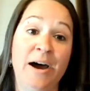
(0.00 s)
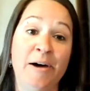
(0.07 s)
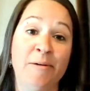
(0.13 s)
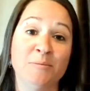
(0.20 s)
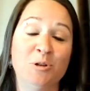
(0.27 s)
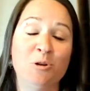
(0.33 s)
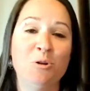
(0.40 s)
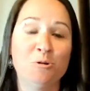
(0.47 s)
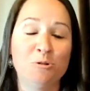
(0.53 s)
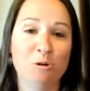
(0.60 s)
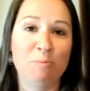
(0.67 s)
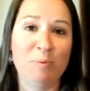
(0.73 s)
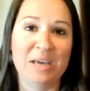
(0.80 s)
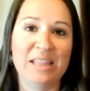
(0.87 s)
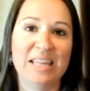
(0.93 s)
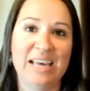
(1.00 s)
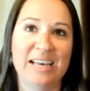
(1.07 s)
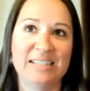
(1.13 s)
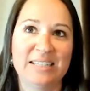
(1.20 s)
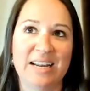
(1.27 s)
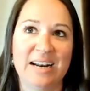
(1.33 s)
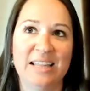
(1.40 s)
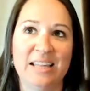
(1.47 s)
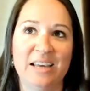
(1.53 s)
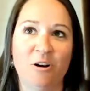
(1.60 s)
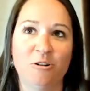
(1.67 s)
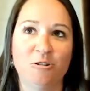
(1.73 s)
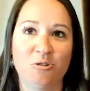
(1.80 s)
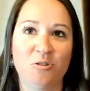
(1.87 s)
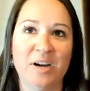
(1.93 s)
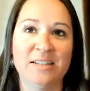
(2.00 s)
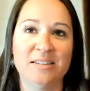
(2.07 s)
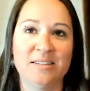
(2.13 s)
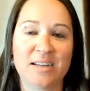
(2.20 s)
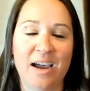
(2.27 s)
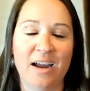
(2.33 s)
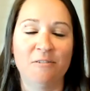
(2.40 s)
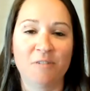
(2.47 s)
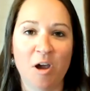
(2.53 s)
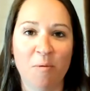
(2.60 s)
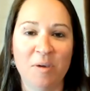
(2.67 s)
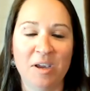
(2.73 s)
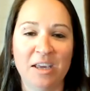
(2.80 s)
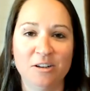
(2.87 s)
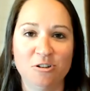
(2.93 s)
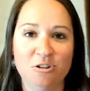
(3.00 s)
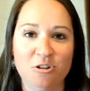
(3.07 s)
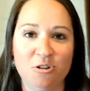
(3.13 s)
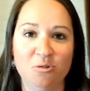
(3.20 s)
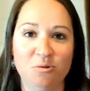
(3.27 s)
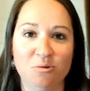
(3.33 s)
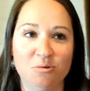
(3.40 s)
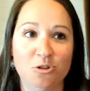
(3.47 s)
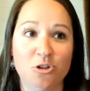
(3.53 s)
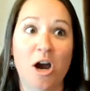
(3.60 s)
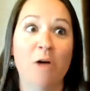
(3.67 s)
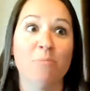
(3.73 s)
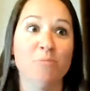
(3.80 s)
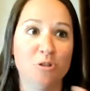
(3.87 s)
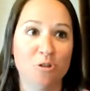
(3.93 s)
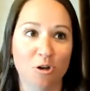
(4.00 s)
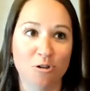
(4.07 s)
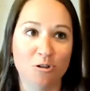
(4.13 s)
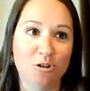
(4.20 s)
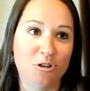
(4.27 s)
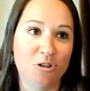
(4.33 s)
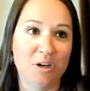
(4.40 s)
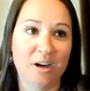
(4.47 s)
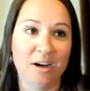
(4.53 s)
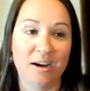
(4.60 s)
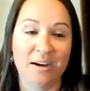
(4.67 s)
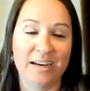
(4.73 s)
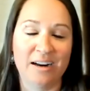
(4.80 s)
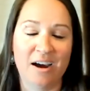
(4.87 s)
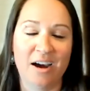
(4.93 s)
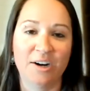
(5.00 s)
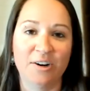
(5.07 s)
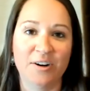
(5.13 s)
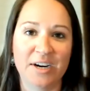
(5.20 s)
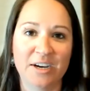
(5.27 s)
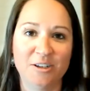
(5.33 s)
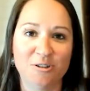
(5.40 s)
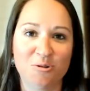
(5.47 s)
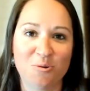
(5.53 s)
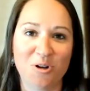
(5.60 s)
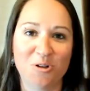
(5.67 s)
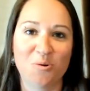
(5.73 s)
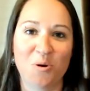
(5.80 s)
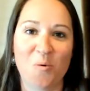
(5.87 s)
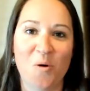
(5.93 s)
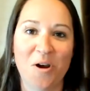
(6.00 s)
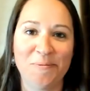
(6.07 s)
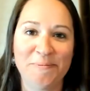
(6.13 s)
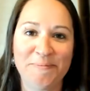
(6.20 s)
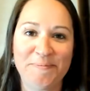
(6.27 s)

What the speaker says: So those are big things that I think are trends kind of coming into job search and hiring in 2021.